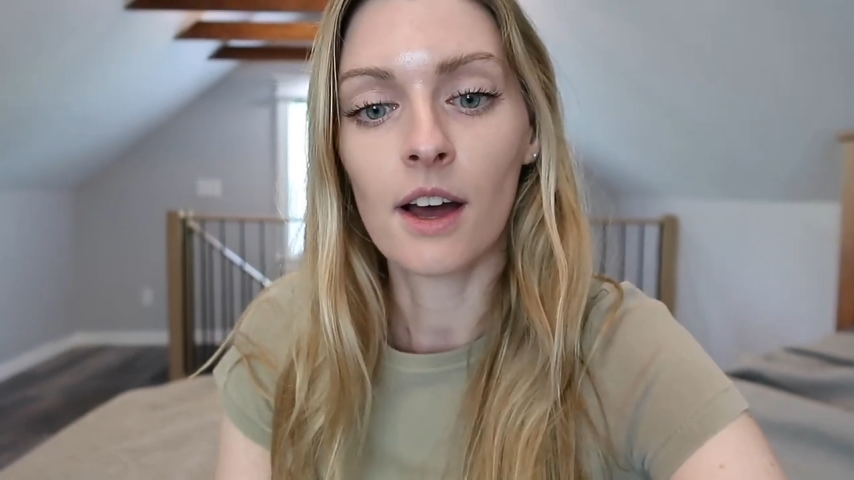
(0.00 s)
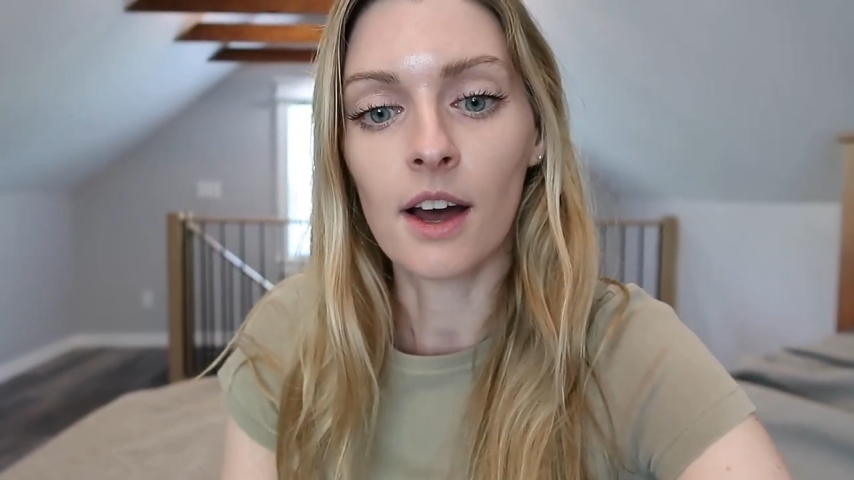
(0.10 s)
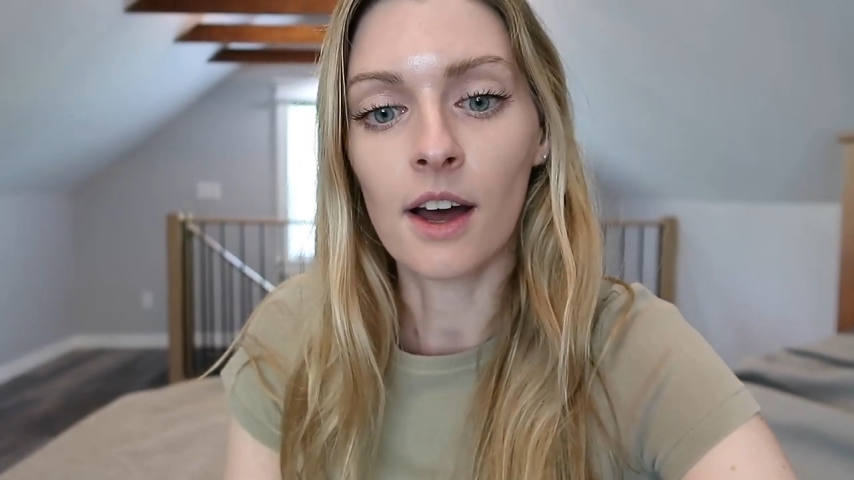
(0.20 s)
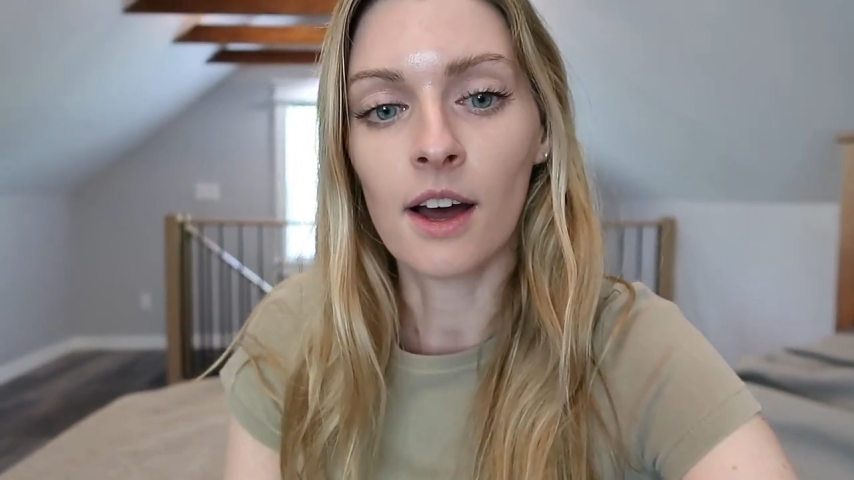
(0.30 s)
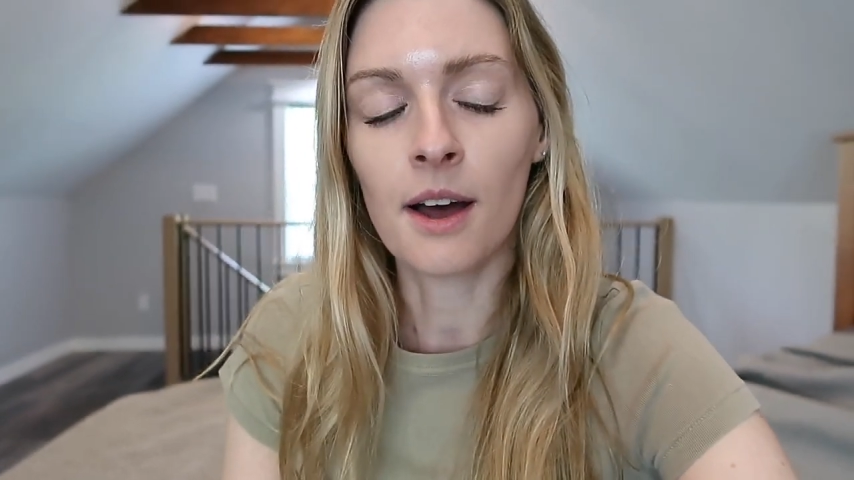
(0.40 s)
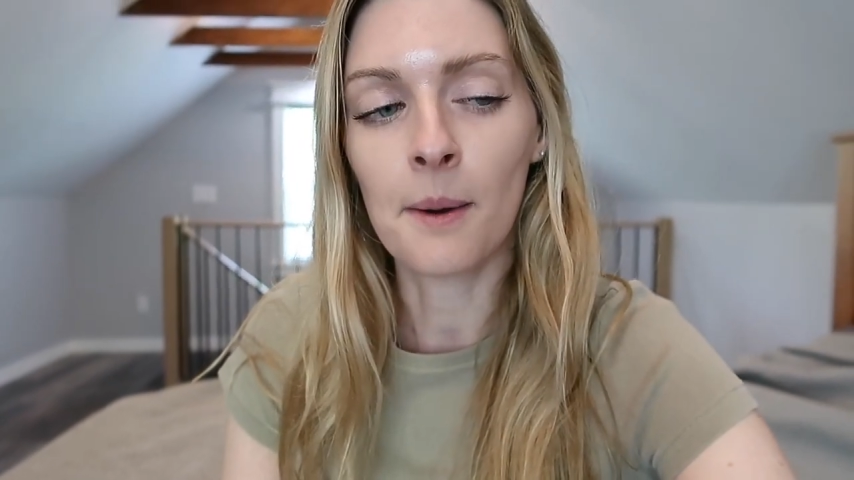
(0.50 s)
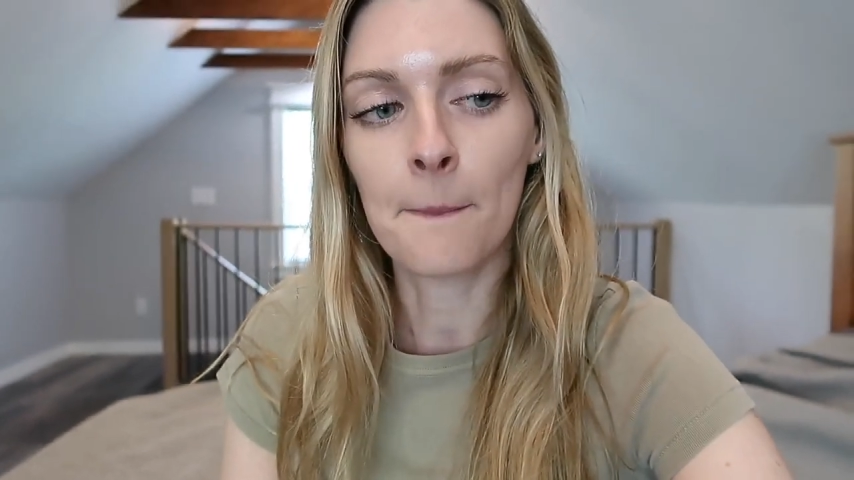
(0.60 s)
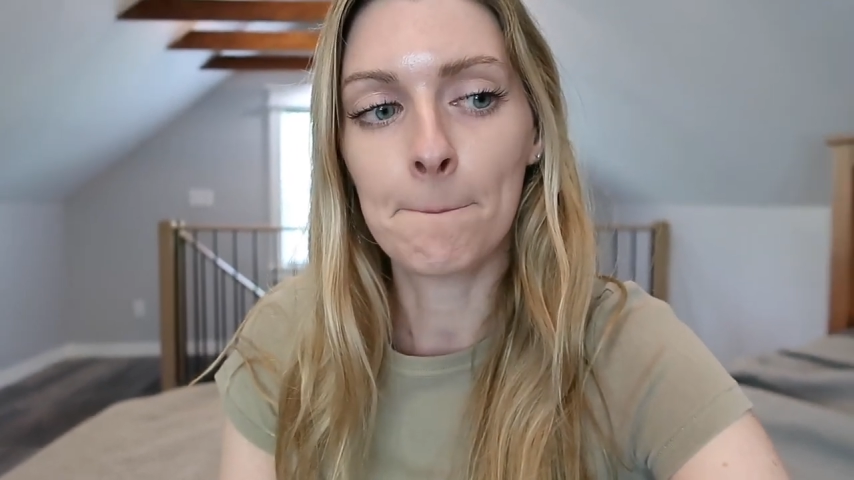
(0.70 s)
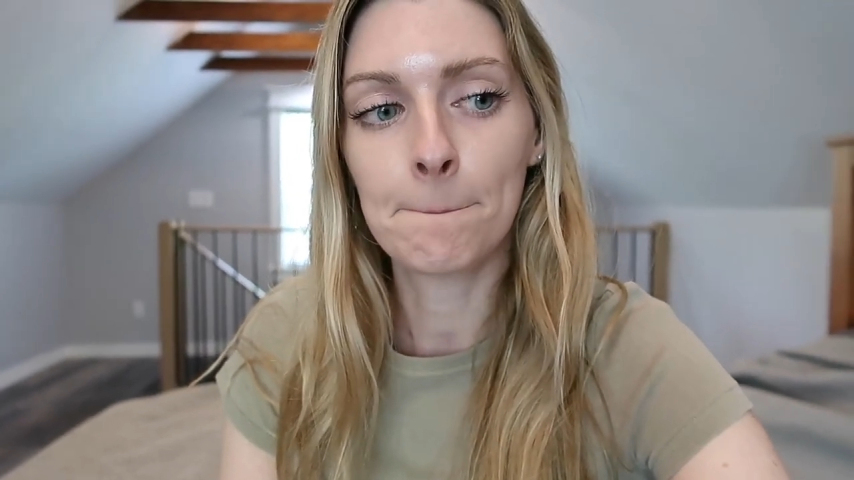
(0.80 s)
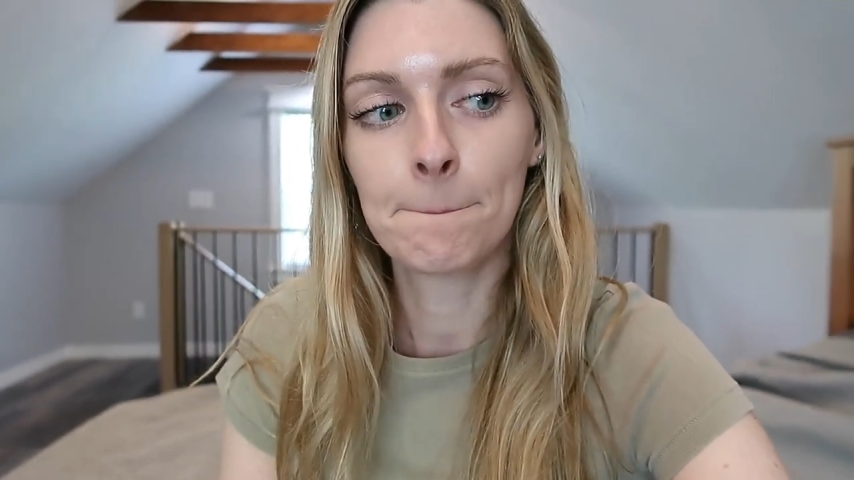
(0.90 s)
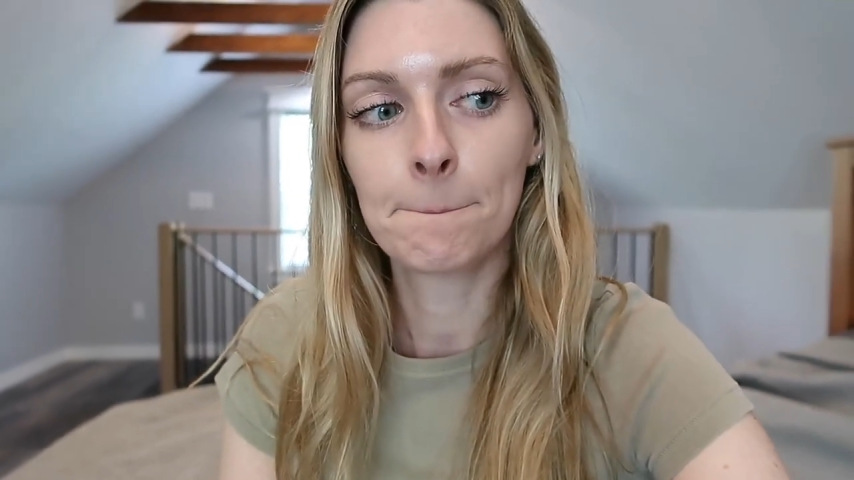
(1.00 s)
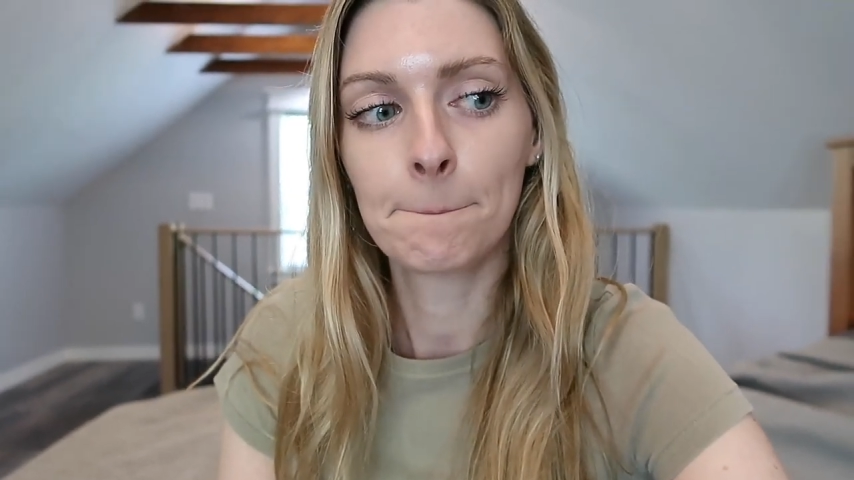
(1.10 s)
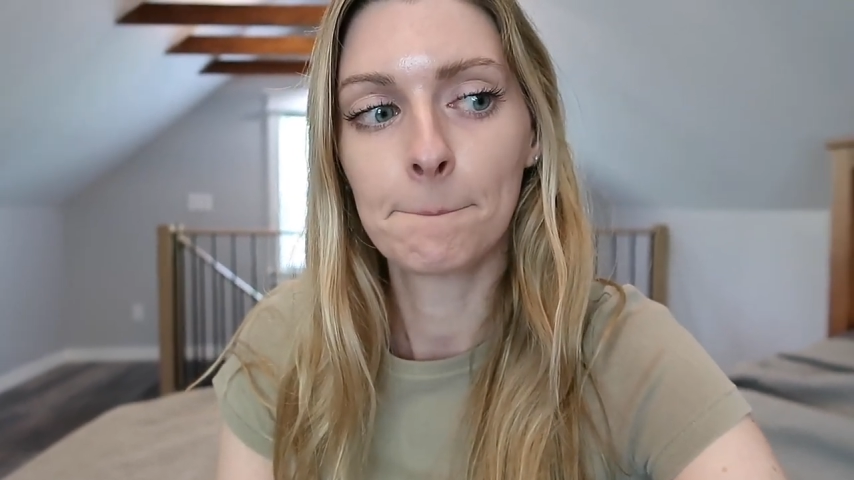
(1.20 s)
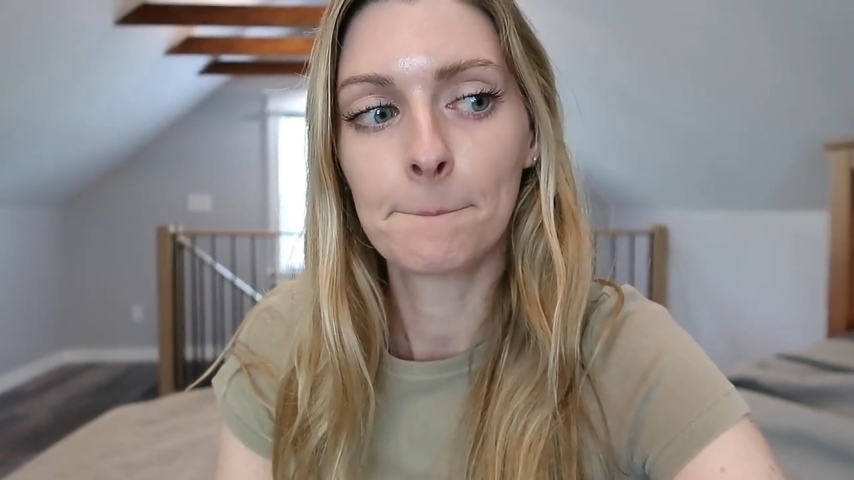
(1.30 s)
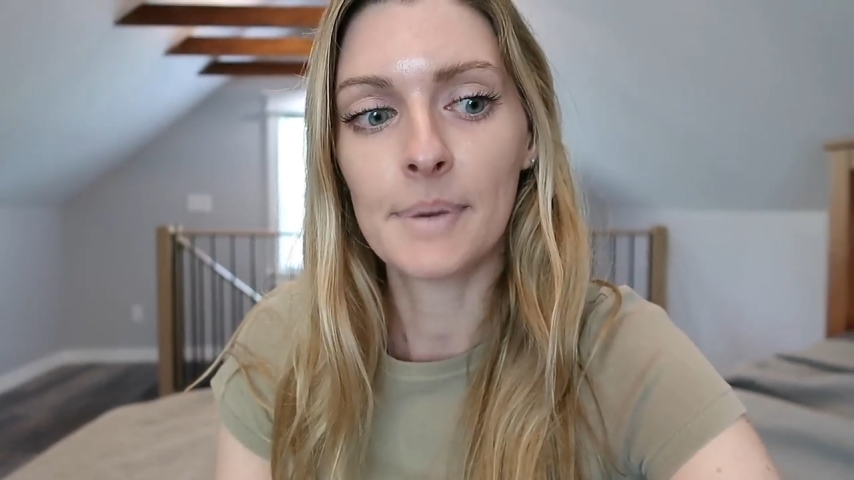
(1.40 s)
Um,
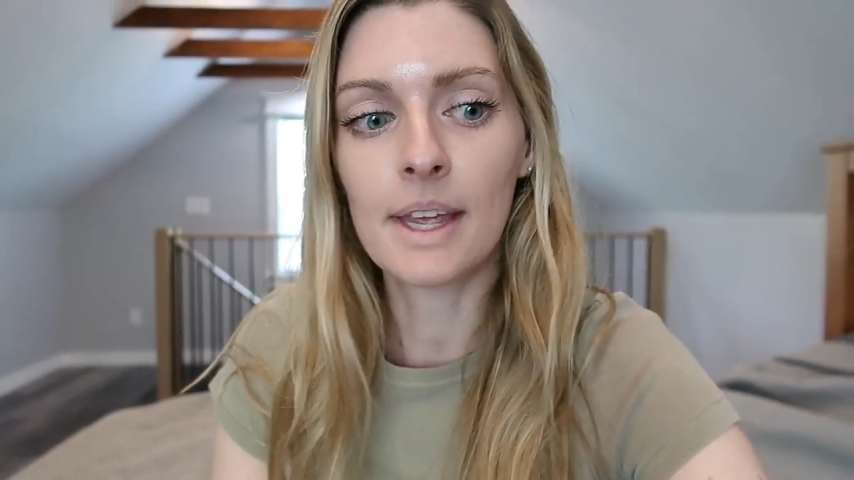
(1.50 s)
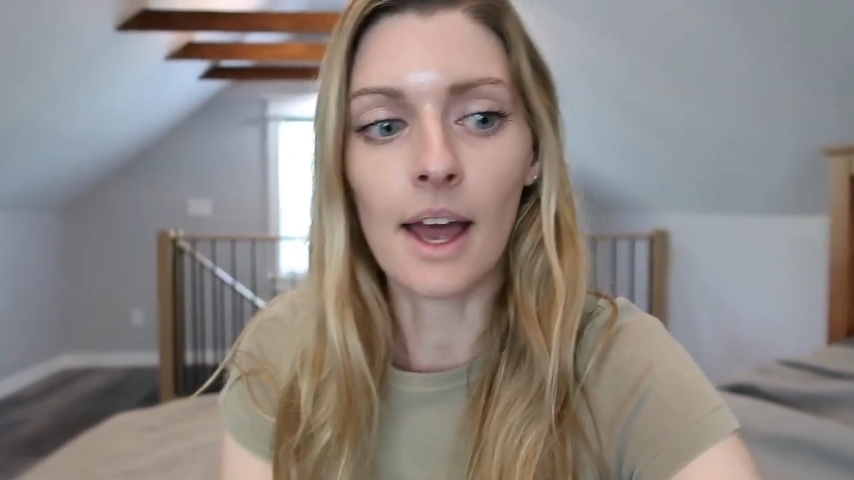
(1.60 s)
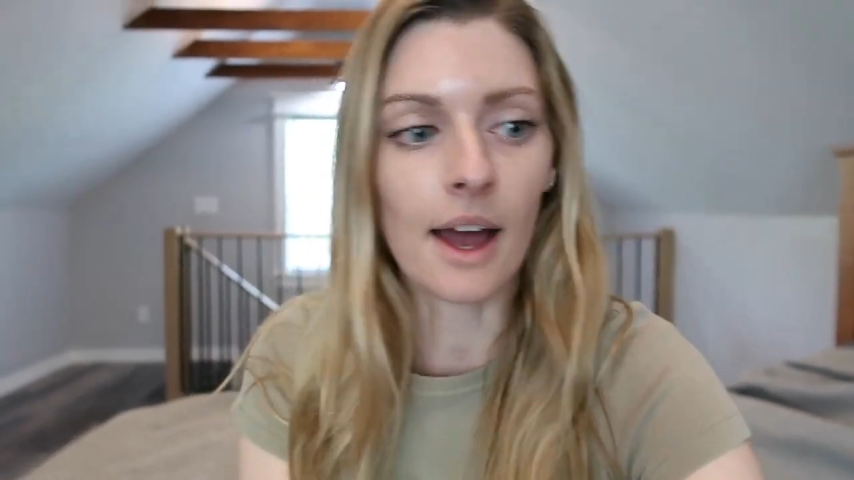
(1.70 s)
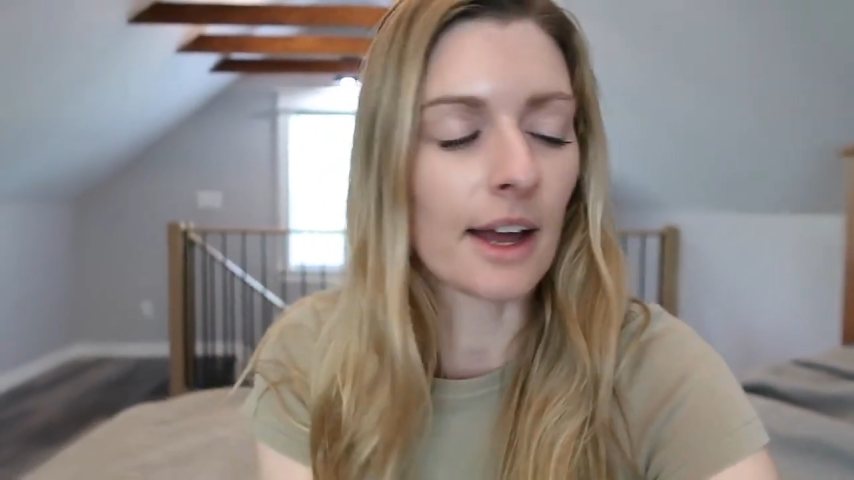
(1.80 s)
but yeah,